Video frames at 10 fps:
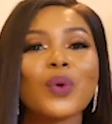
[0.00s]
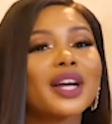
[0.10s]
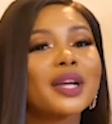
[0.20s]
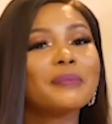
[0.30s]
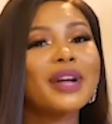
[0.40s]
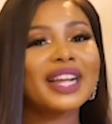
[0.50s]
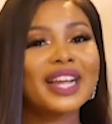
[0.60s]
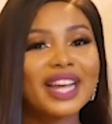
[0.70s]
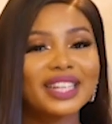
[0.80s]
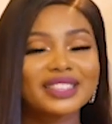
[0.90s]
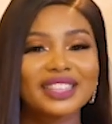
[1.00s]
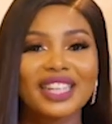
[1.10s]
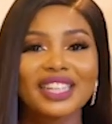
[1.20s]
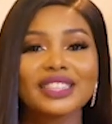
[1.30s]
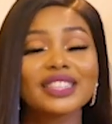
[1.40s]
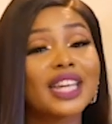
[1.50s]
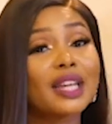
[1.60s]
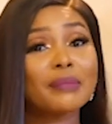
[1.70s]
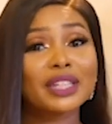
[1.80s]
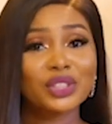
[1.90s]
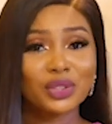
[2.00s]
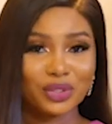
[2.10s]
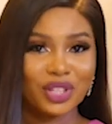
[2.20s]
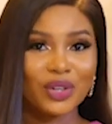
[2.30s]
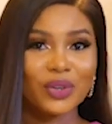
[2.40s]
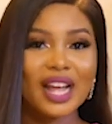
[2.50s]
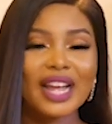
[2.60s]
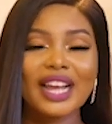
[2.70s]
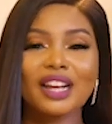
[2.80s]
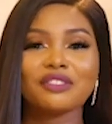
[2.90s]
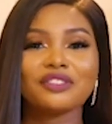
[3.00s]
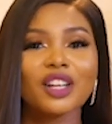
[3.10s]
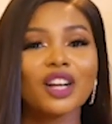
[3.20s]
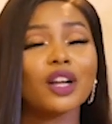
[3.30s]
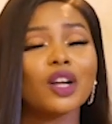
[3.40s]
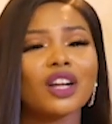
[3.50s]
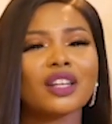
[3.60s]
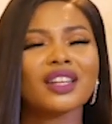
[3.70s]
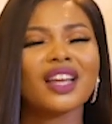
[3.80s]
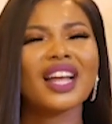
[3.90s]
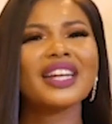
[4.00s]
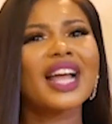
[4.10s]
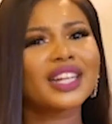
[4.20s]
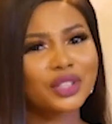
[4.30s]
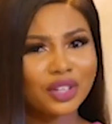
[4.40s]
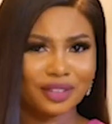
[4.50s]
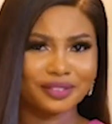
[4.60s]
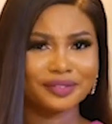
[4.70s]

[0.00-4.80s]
Welcome back, guys. Today in my studio, I have an actor,